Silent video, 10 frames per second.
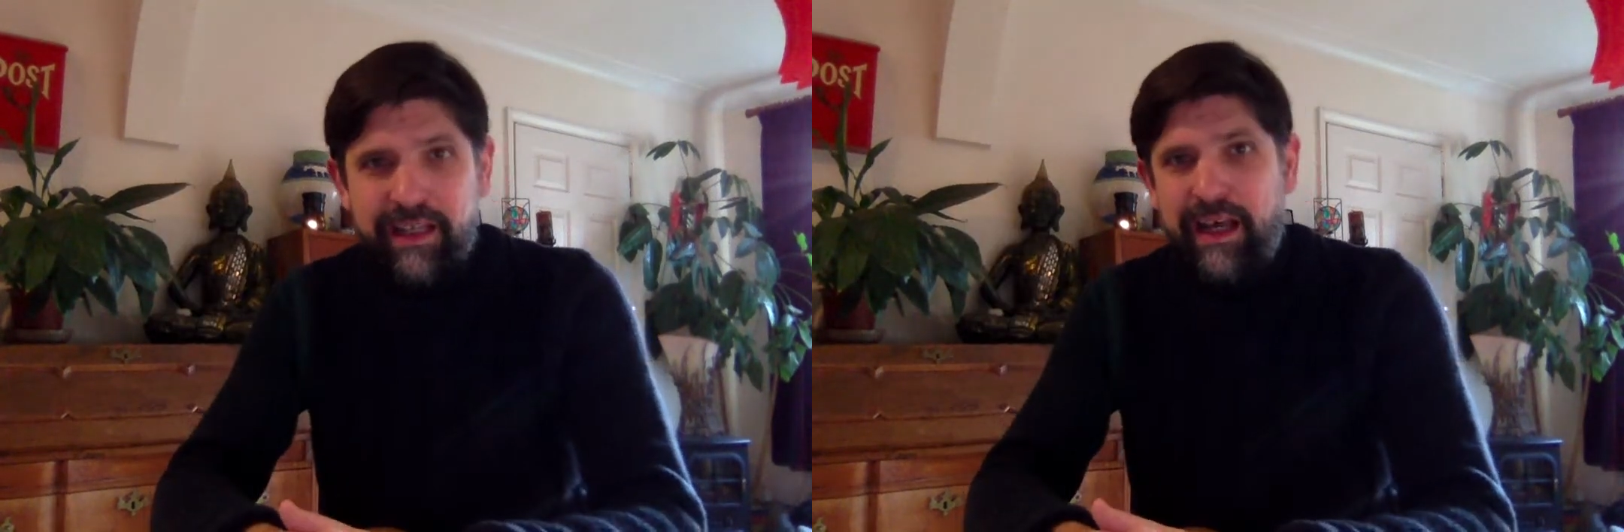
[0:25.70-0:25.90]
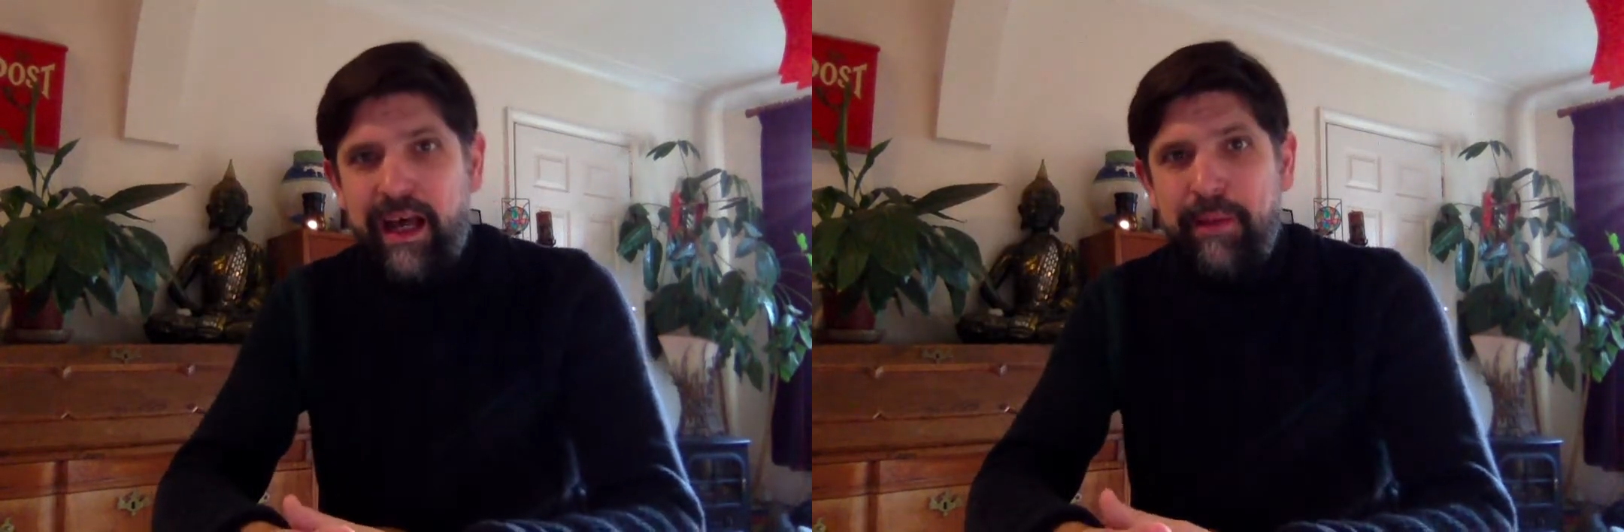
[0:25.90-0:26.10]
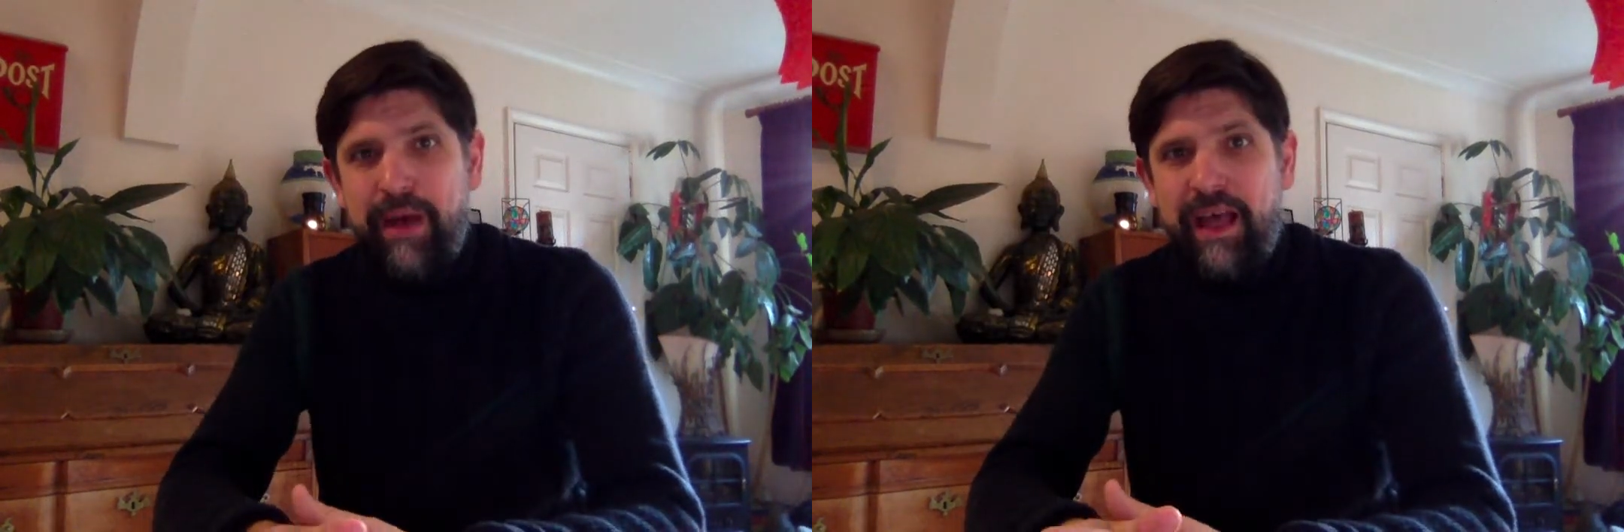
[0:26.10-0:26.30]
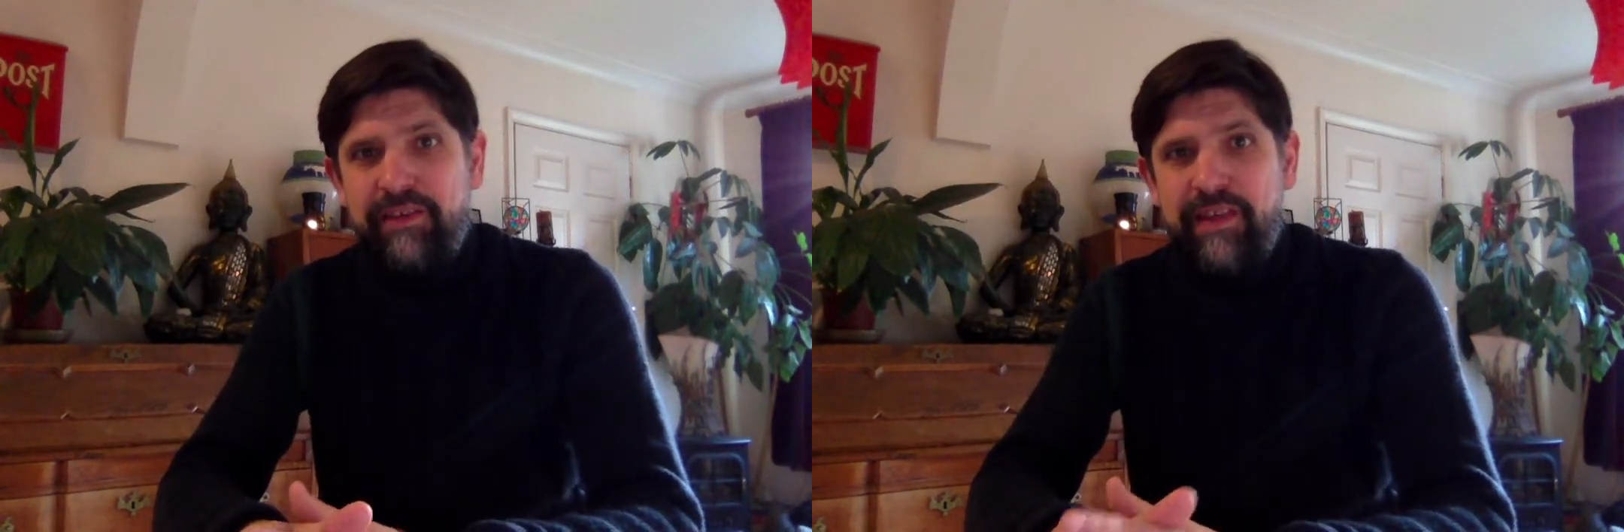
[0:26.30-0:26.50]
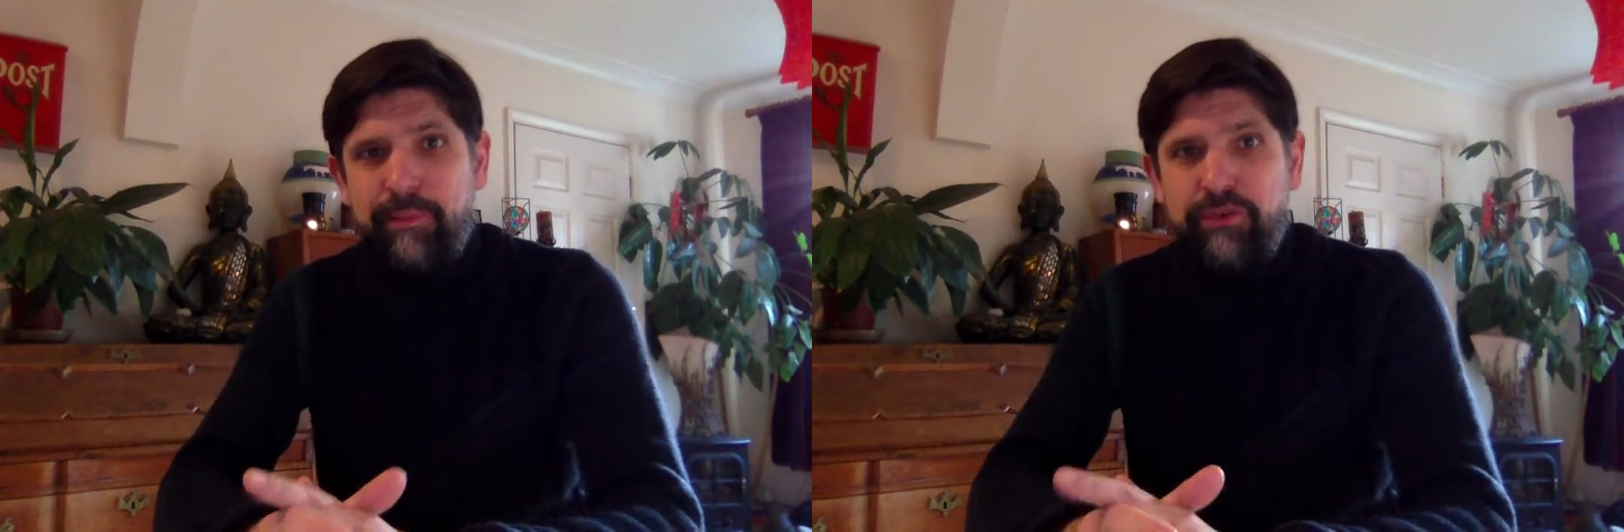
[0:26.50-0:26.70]

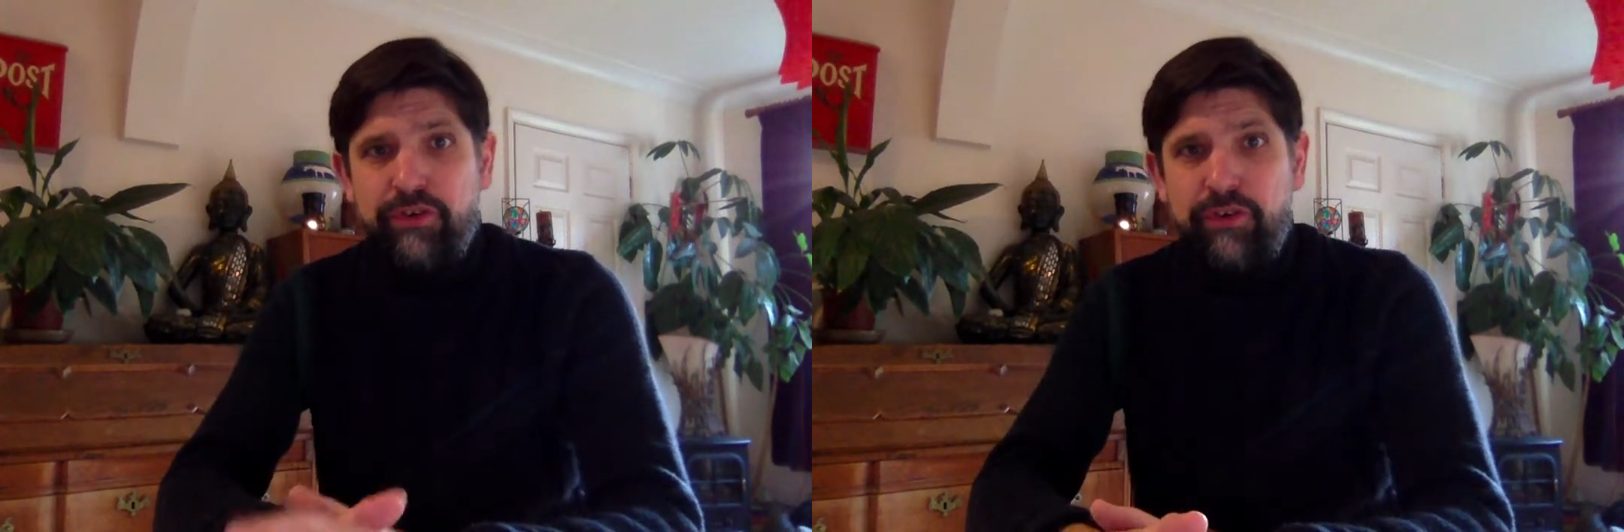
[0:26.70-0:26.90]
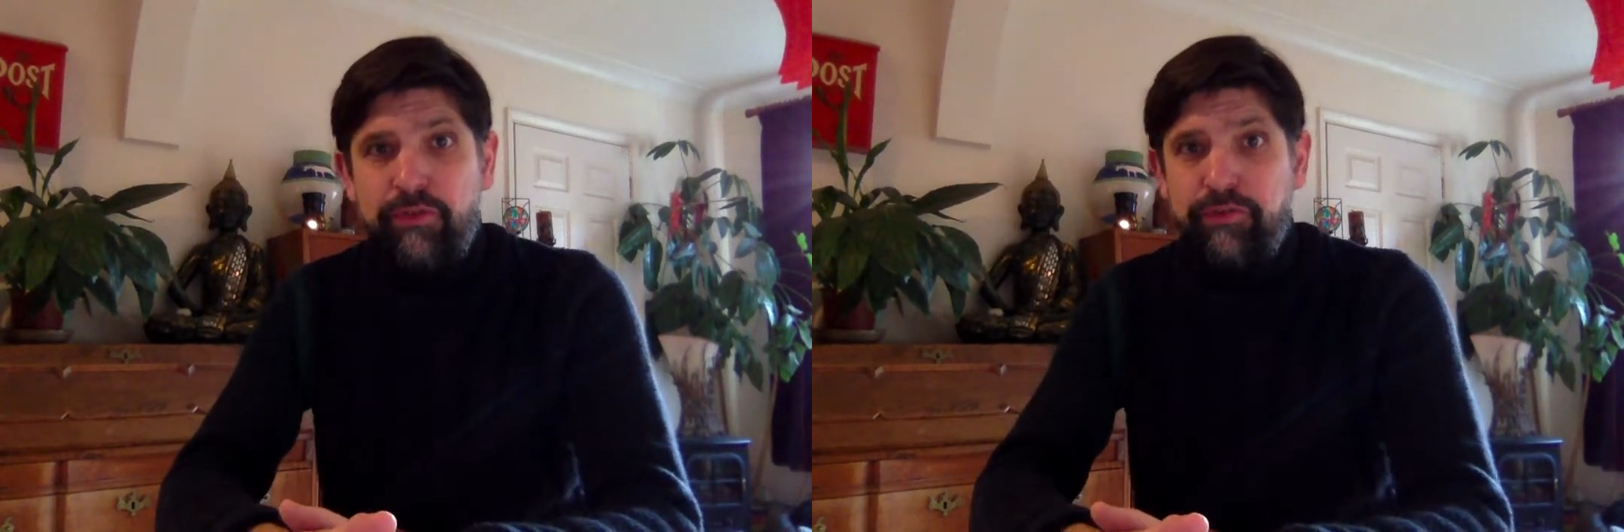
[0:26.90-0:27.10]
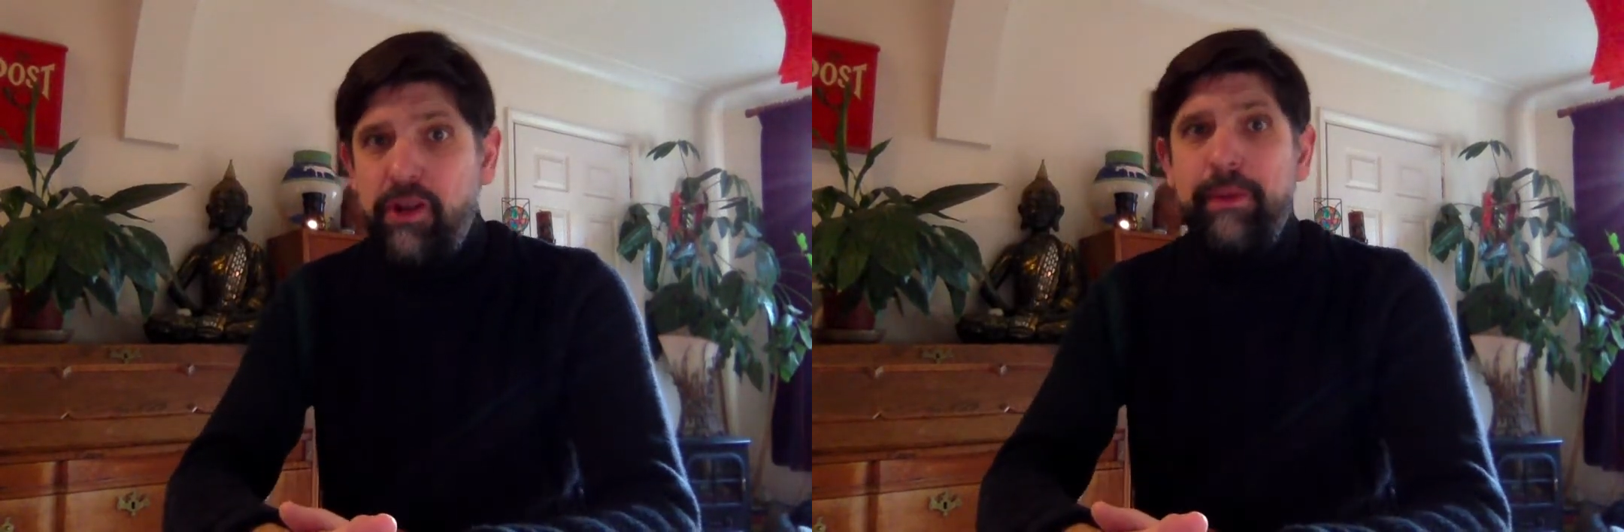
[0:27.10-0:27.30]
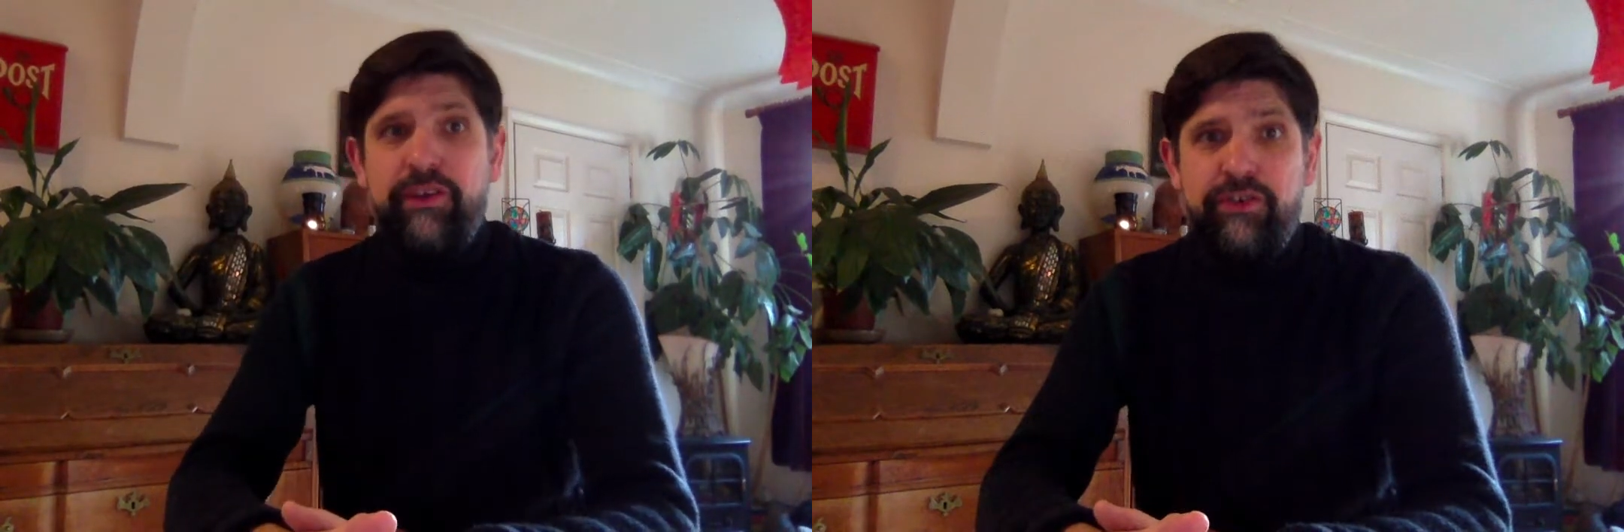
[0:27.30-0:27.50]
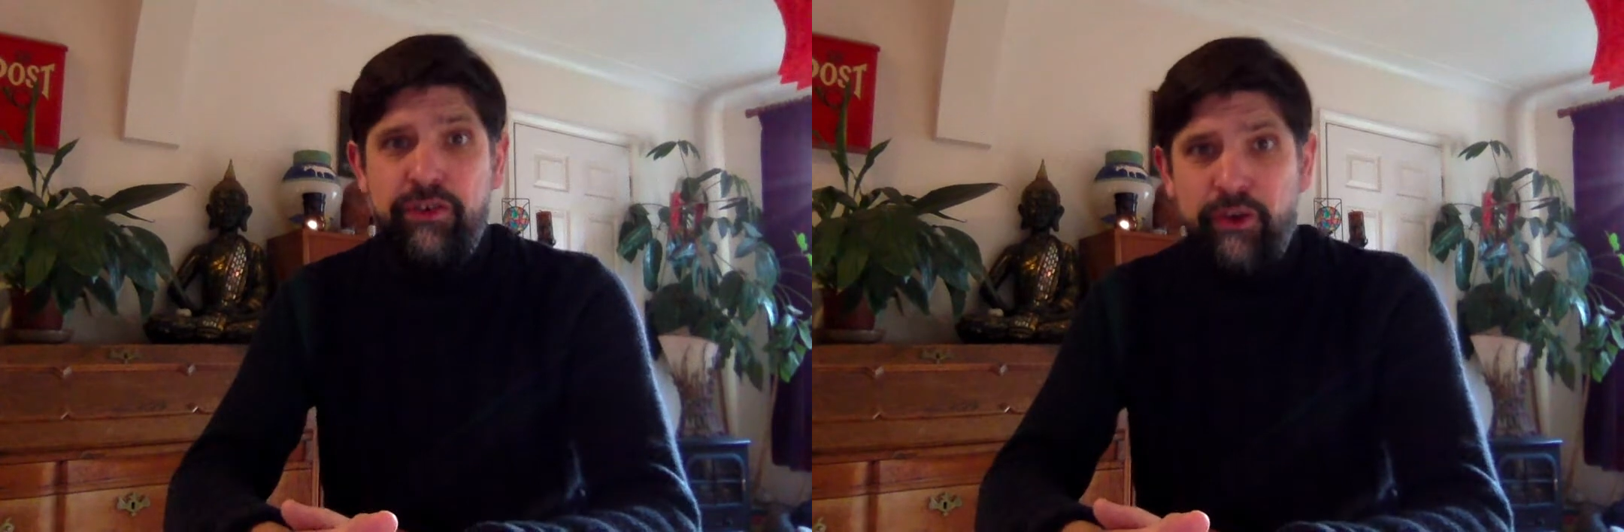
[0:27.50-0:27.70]
Has Neptune
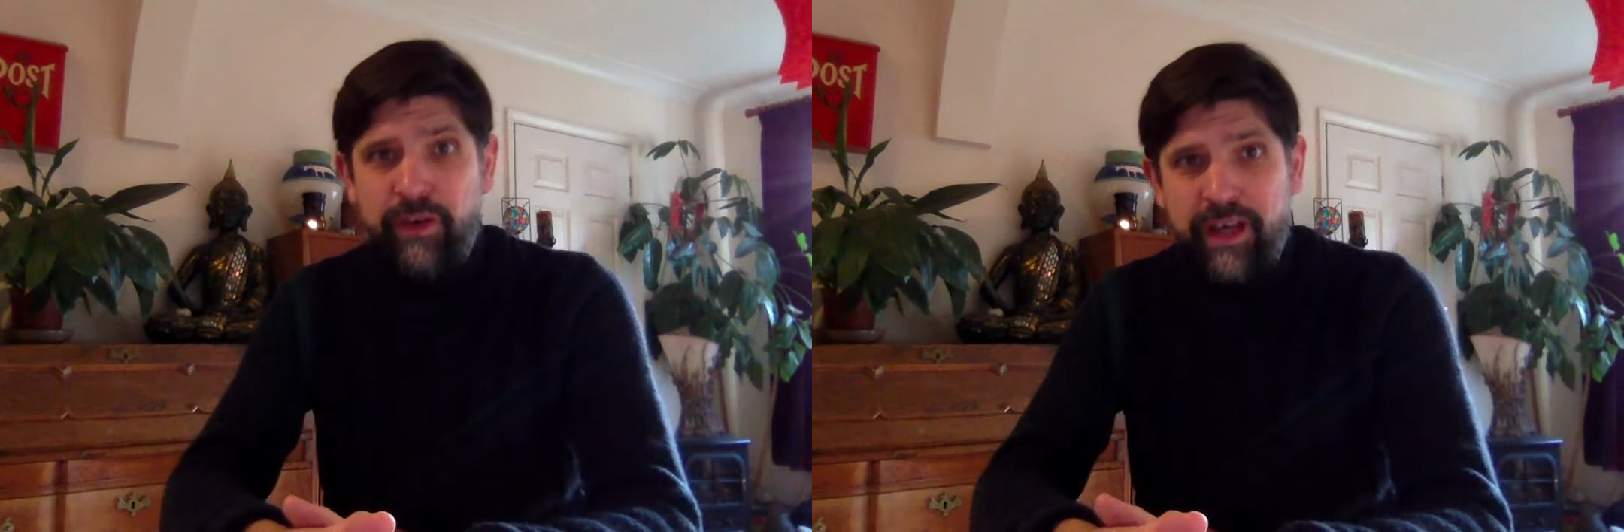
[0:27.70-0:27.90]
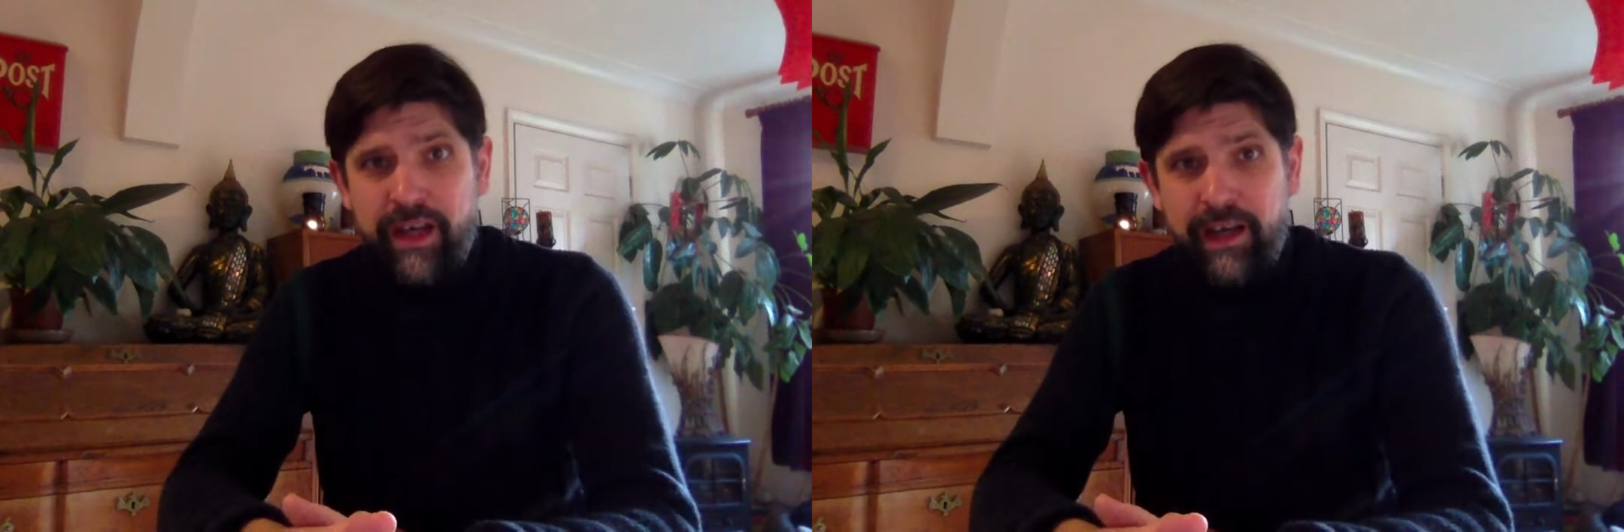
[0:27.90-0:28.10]
flummoxed you